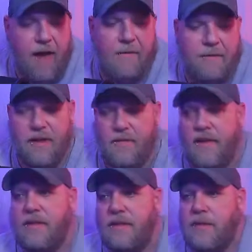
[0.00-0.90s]
After the
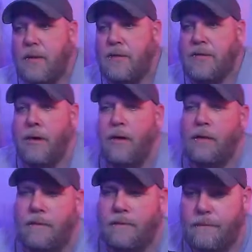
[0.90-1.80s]
events of this week's
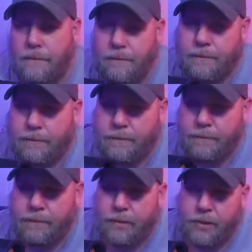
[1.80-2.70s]
Raw,
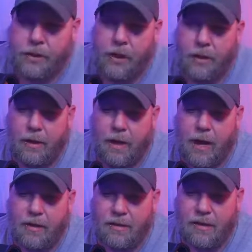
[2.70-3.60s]
Charlotte and
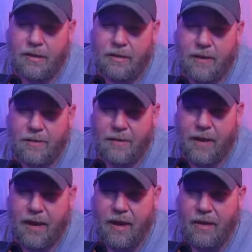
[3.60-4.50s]
Asuka seem to
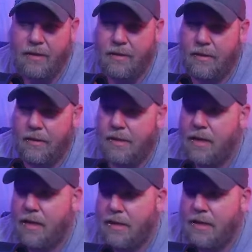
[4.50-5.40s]
be
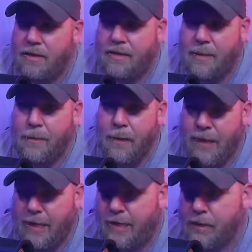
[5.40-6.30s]

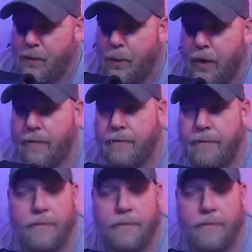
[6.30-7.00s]
separated at this point.